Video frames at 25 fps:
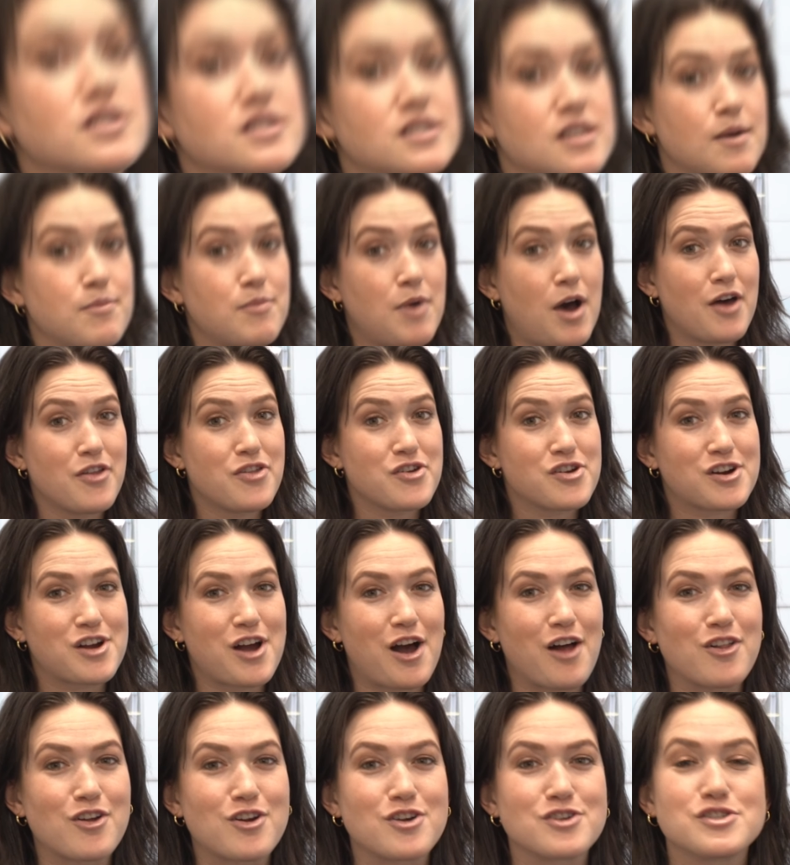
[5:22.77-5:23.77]
some other
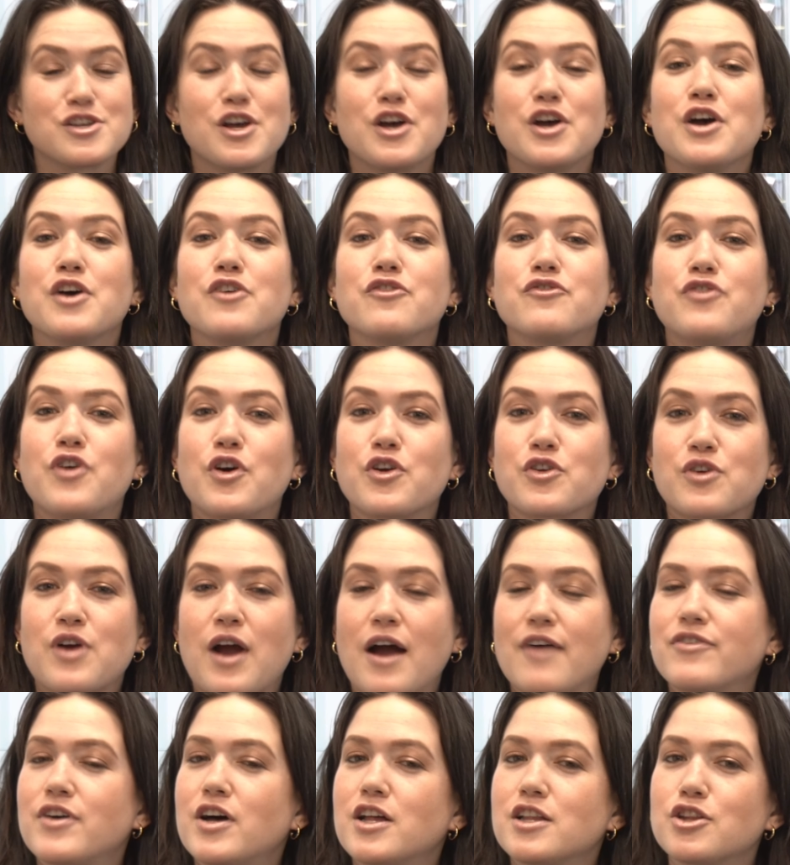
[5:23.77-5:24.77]
colors
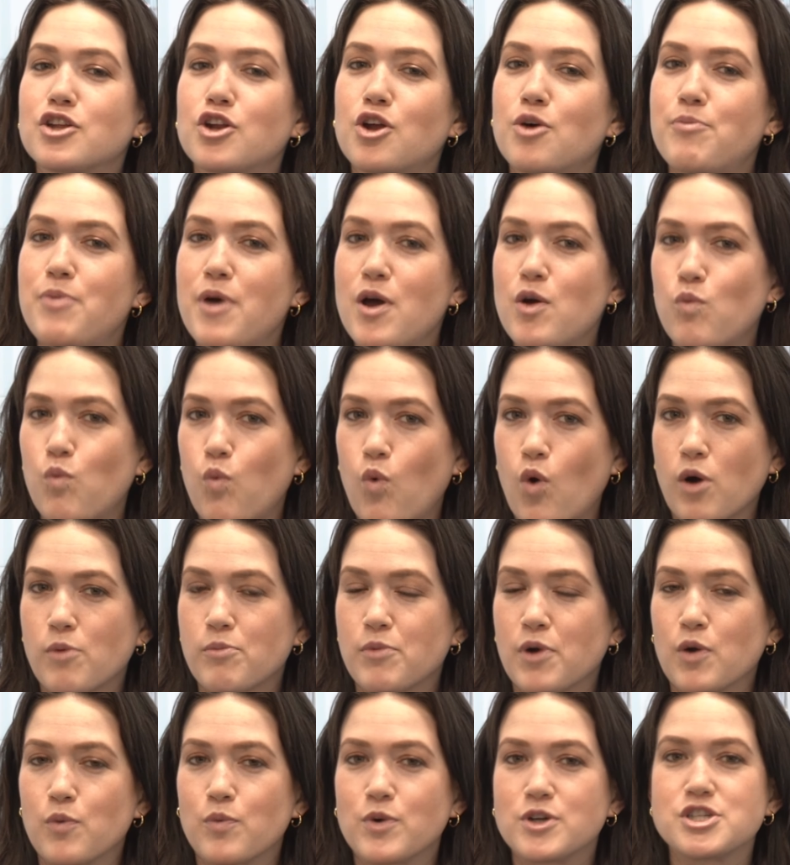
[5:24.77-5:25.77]
photograph a little bit
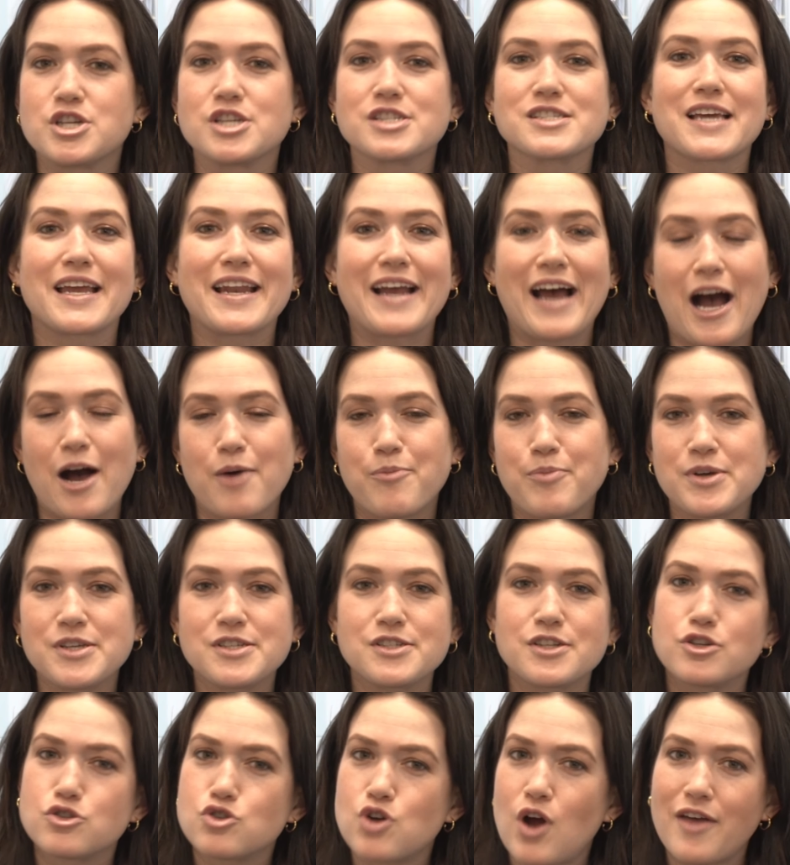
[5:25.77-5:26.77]
warmer, which is going to help us
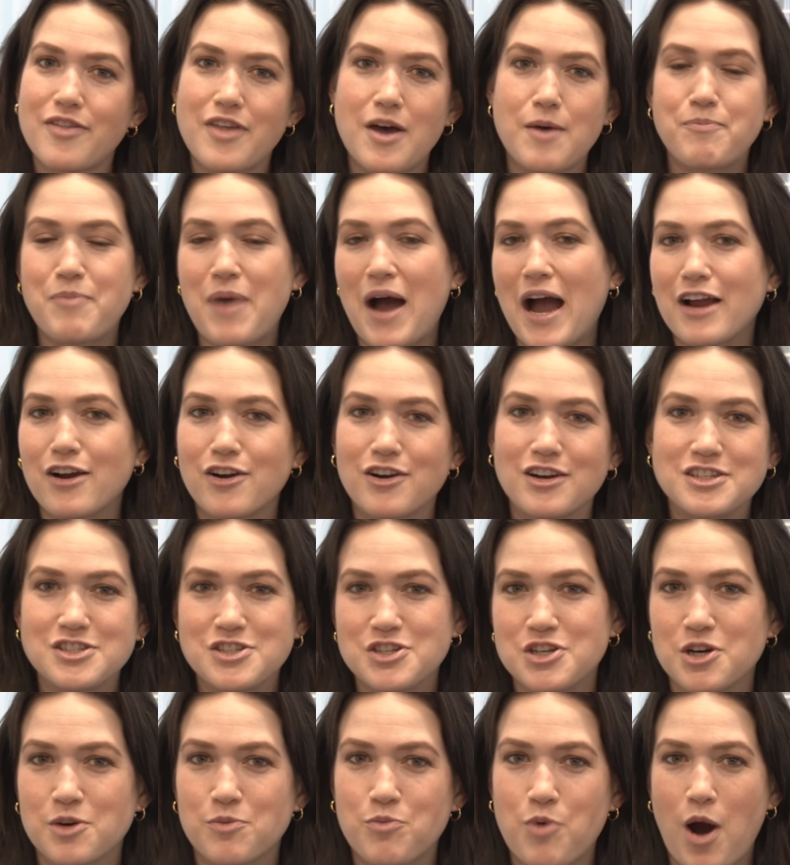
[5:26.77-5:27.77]
to draw that buyer
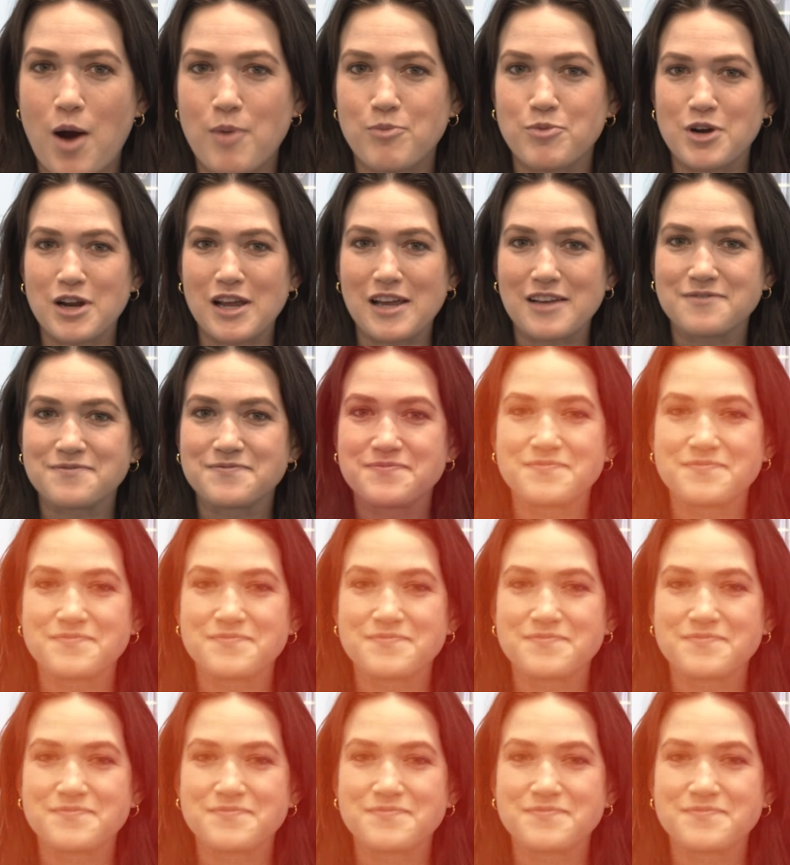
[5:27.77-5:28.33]
into your property.